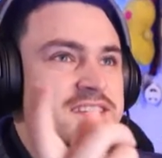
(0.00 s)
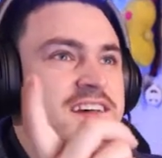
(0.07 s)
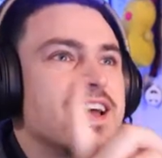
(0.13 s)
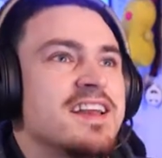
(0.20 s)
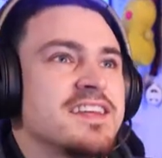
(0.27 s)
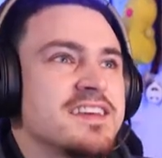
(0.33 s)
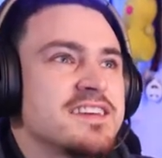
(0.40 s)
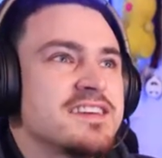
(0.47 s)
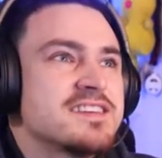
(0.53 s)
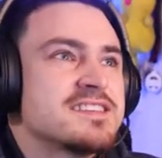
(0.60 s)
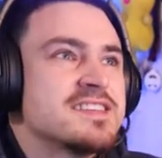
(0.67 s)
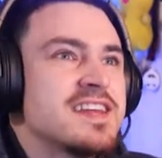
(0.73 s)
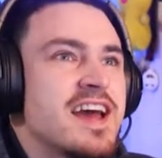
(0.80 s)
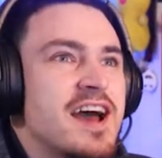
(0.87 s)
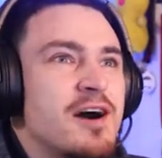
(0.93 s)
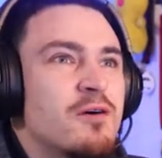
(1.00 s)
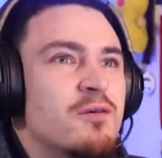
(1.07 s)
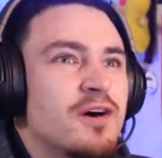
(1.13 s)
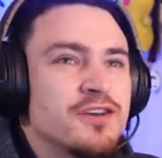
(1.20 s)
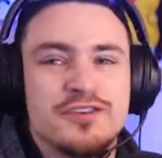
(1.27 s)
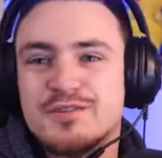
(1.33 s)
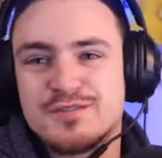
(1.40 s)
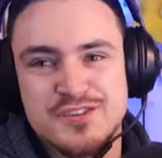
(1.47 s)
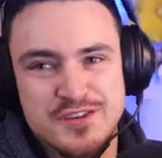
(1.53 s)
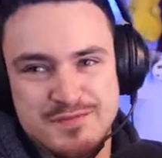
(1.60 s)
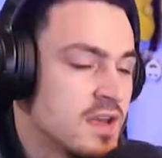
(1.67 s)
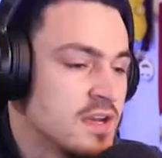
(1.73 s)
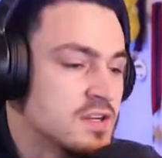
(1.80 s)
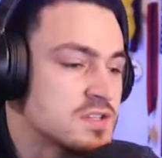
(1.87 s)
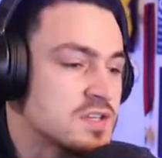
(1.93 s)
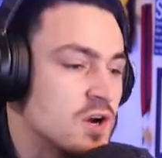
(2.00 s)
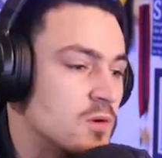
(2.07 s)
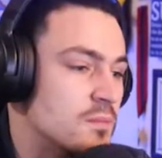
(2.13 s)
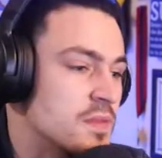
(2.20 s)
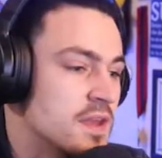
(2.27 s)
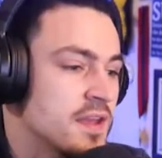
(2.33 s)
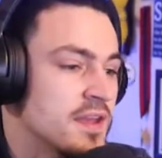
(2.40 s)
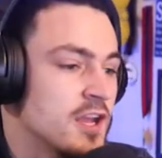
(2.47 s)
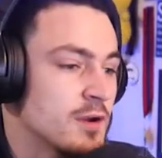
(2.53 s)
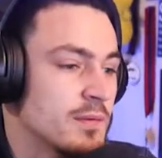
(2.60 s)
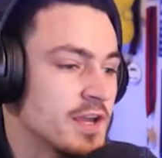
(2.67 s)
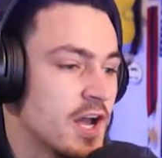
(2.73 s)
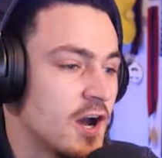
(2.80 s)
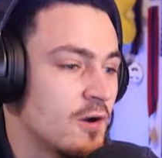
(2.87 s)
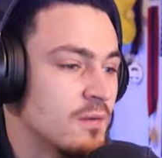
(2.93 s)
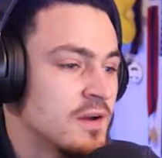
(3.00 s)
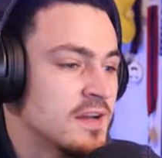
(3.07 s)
and he is now a YouTuber. So, here we go.